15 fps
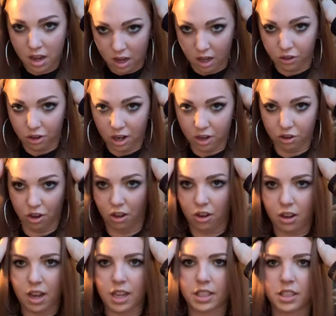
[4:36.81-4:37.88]
I'll try to show you
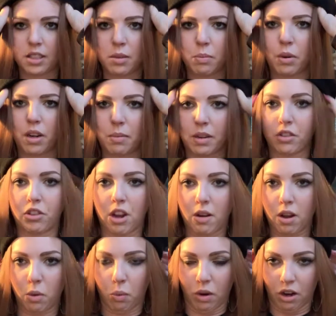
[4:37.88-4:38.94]
guys pretty much how
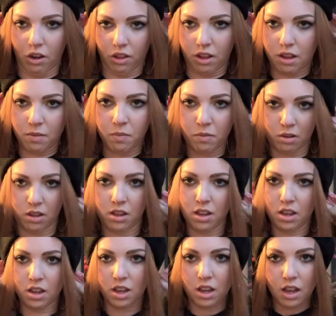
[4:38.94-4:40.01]
I wear them.
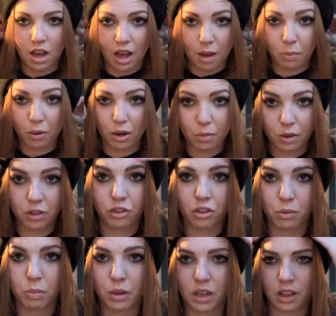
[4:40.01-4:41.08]
I pretty
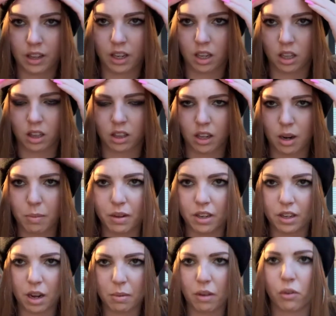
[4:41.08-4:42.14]
much put it like a little bit
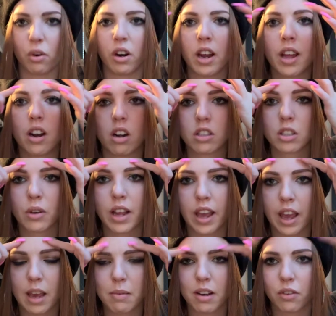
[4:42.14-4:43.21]
down my forehead. Also, I
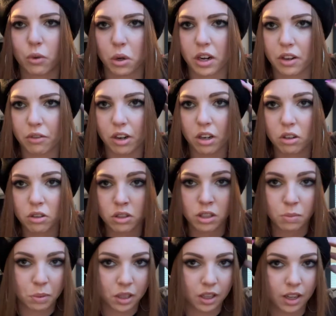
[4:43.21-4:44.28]
hate my forehead wrinkles,
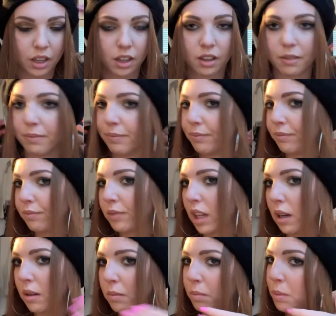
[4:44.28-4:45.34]
but like
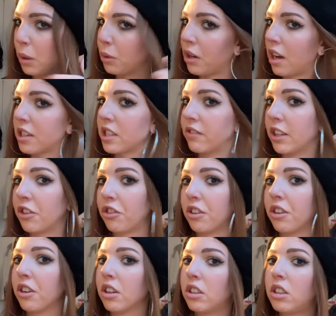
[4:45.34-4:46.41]
Botox eventually,
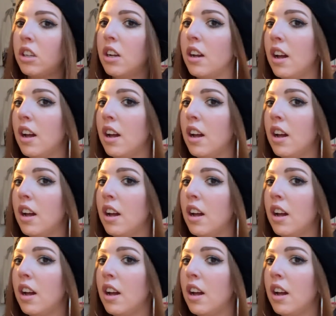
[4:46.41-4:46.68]
girl.